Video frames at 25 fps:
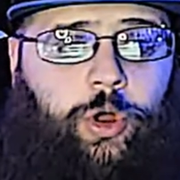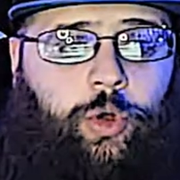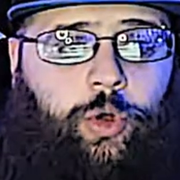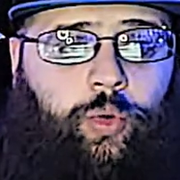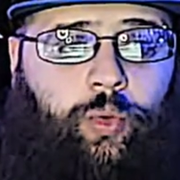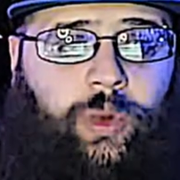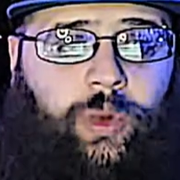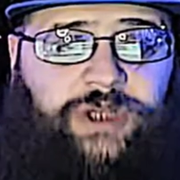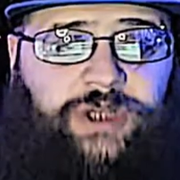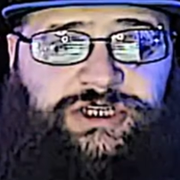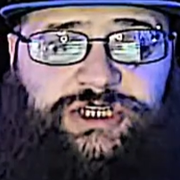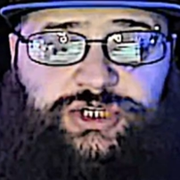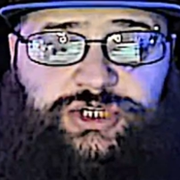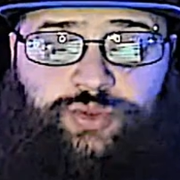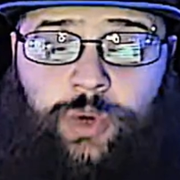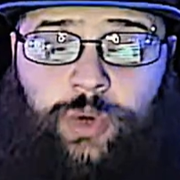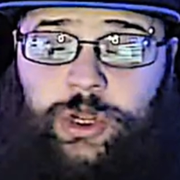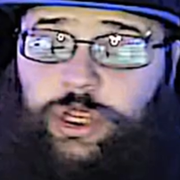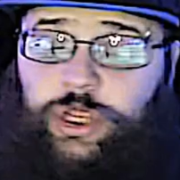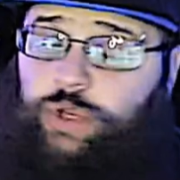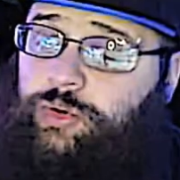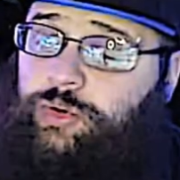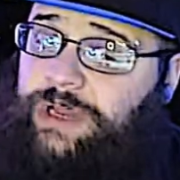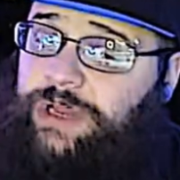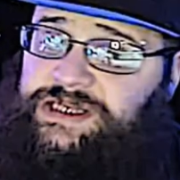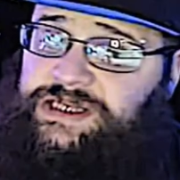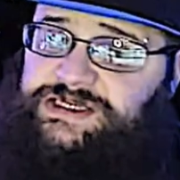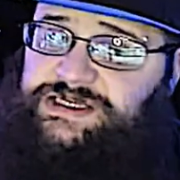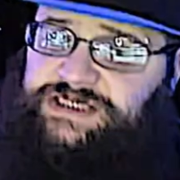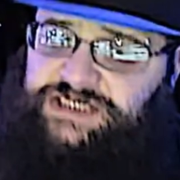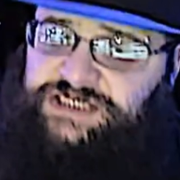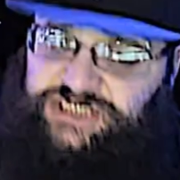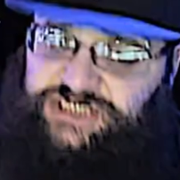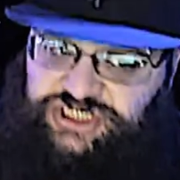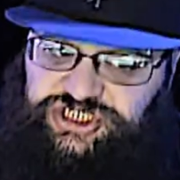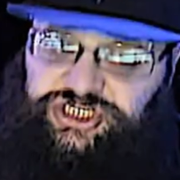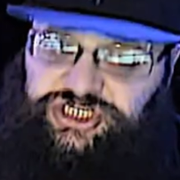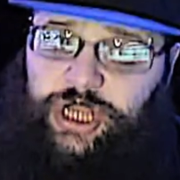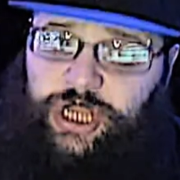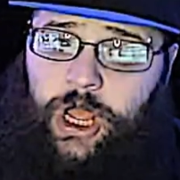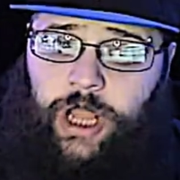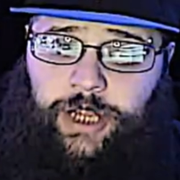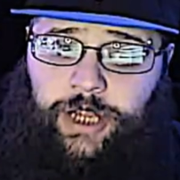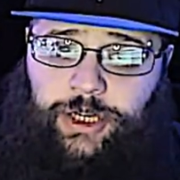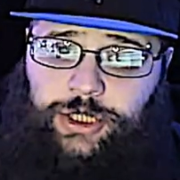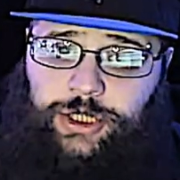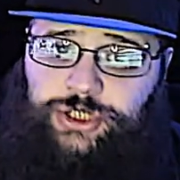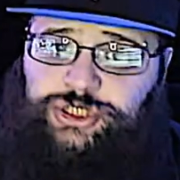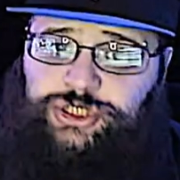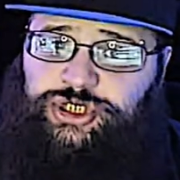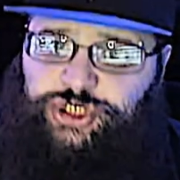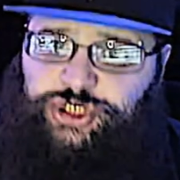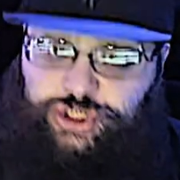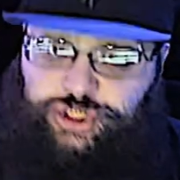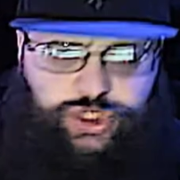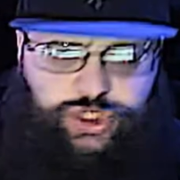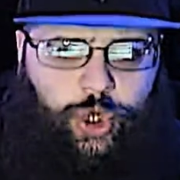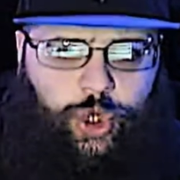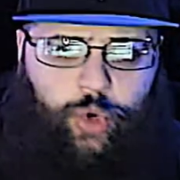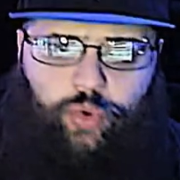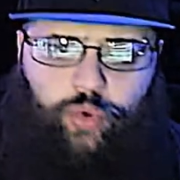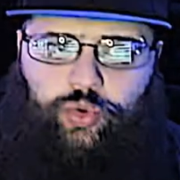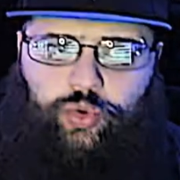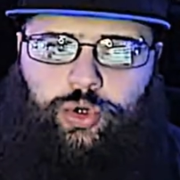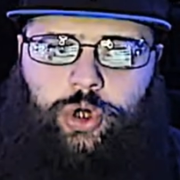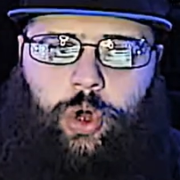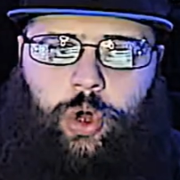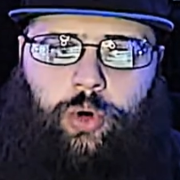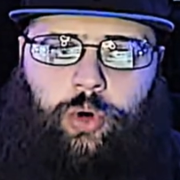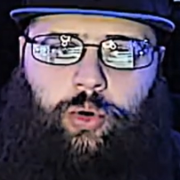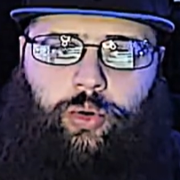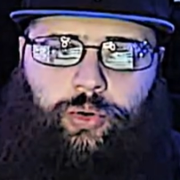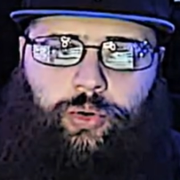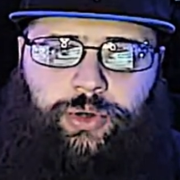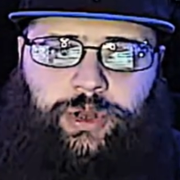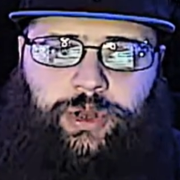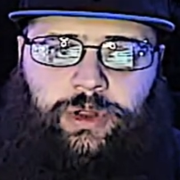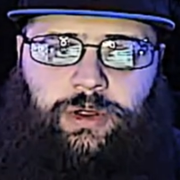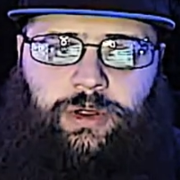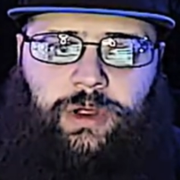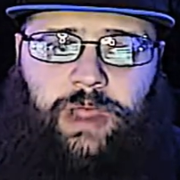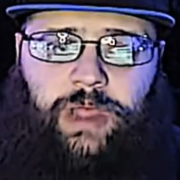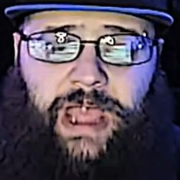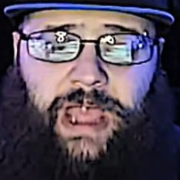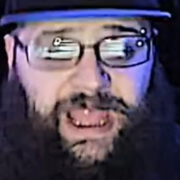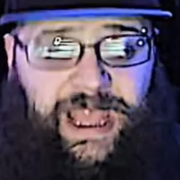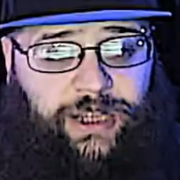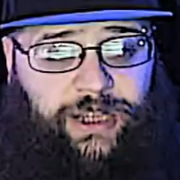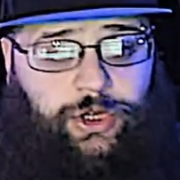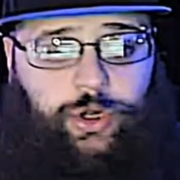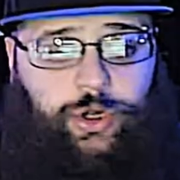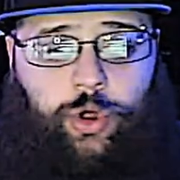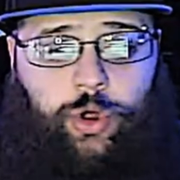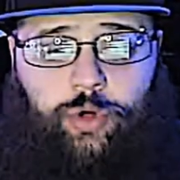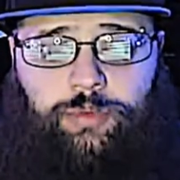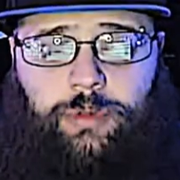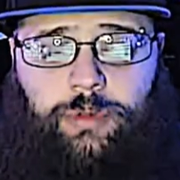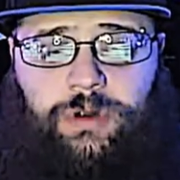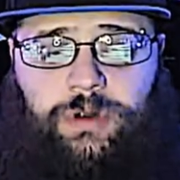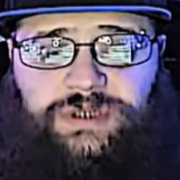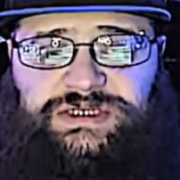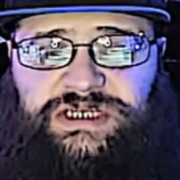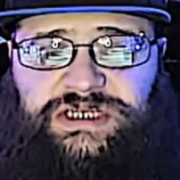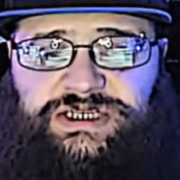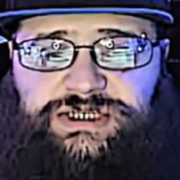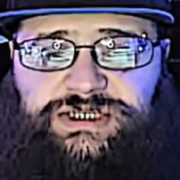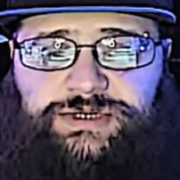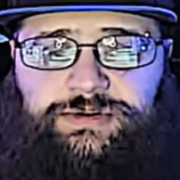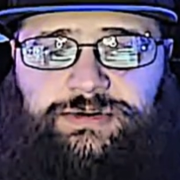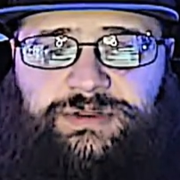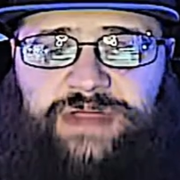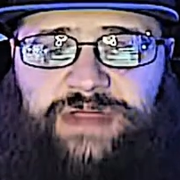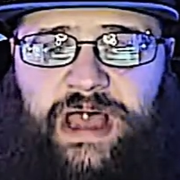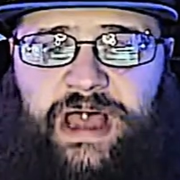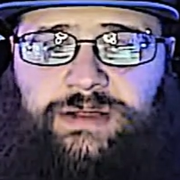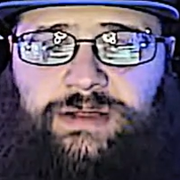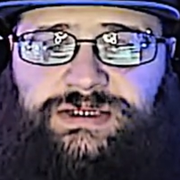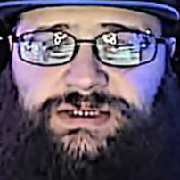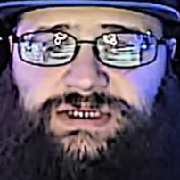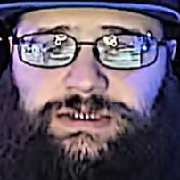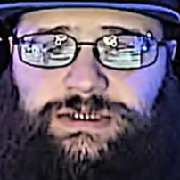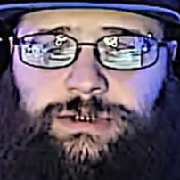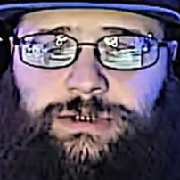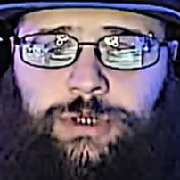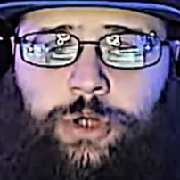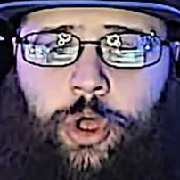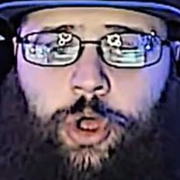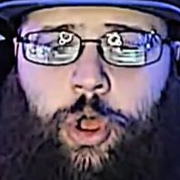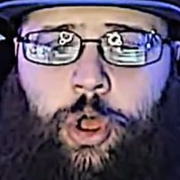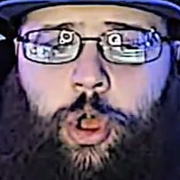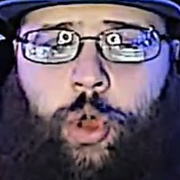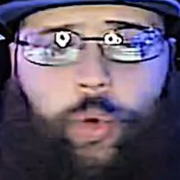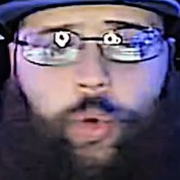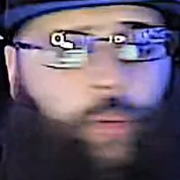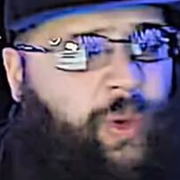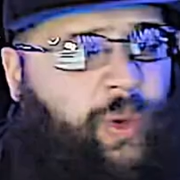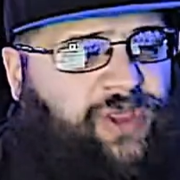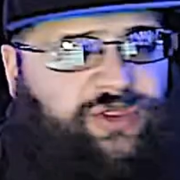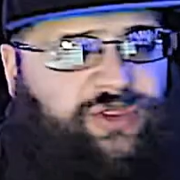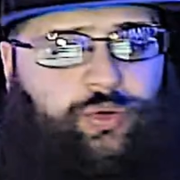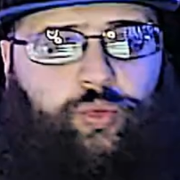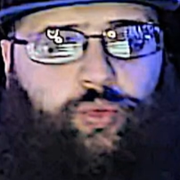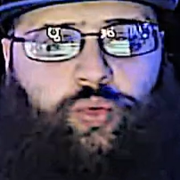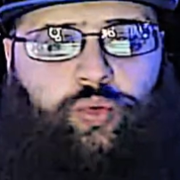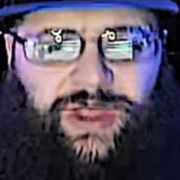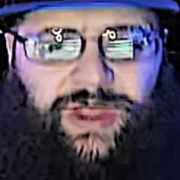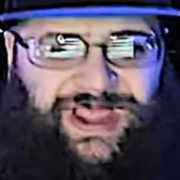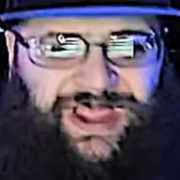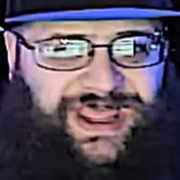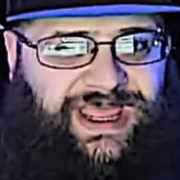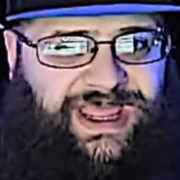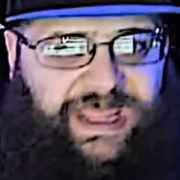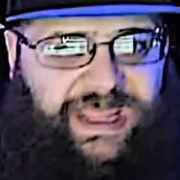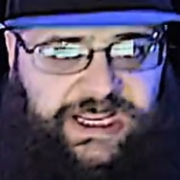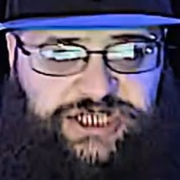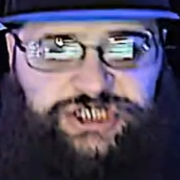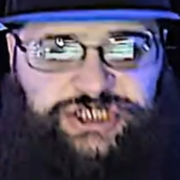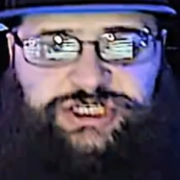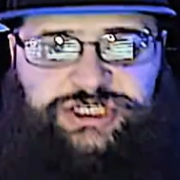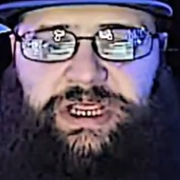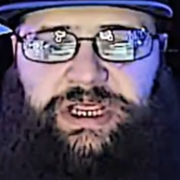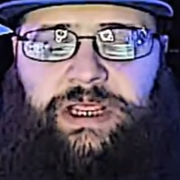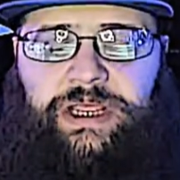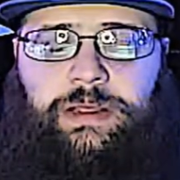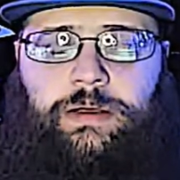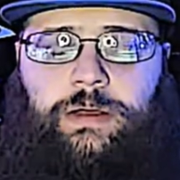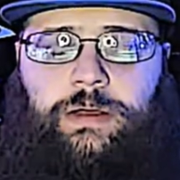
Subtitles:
which is where you need to stun Stone Cold at No Mercy 2000 with Rikishi.